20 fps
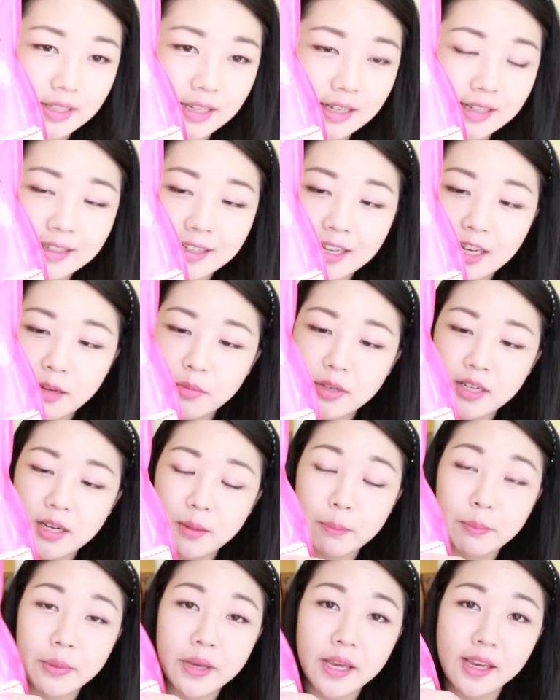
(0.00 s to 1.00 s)
it came in
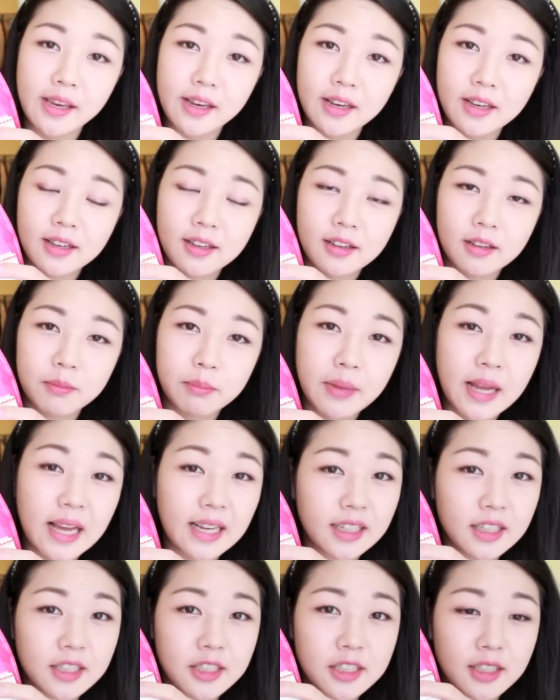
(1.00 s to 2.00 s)
a pink
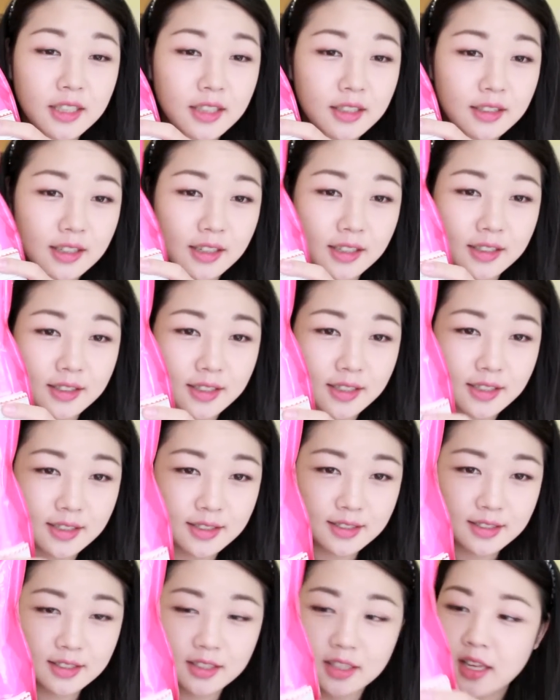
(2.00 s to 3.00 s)
packaging like
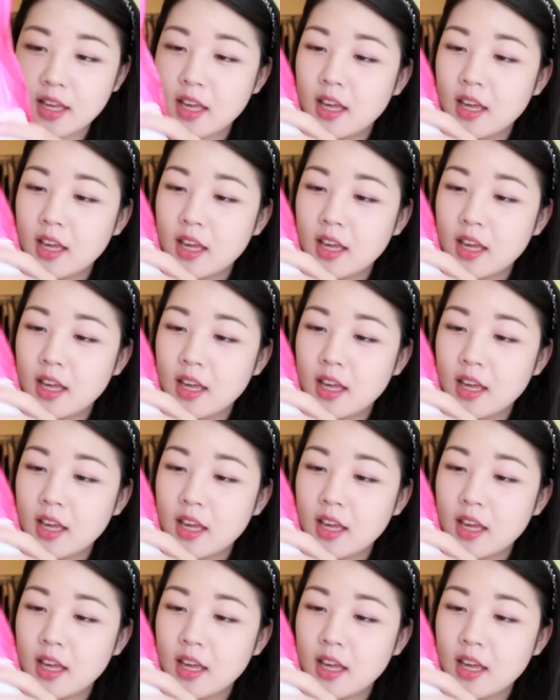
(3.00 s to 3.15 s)
this,